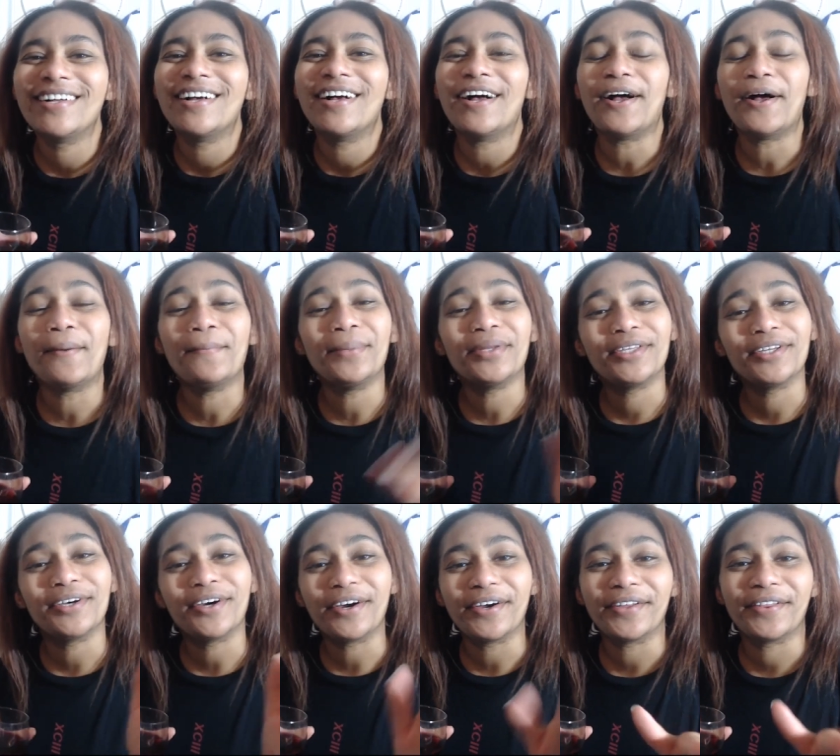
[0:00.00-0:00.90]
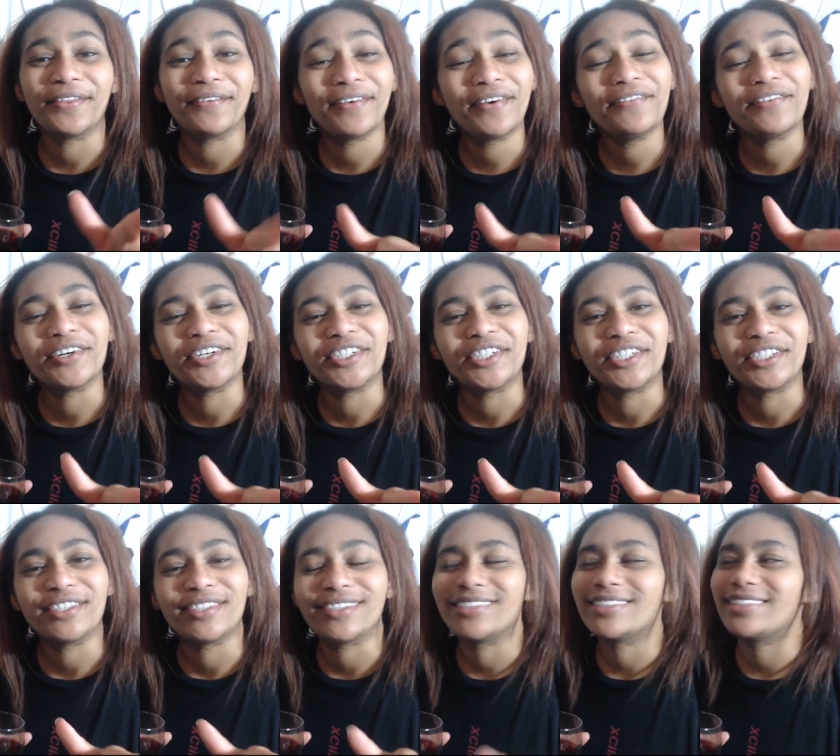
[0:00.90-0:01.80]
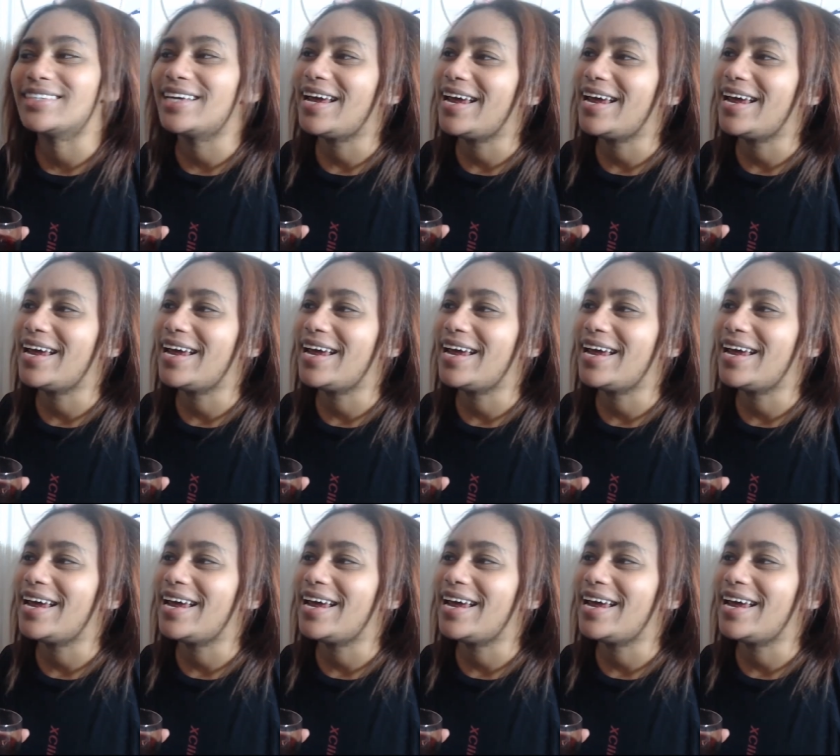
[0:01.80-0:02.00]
Um, but there are three versions,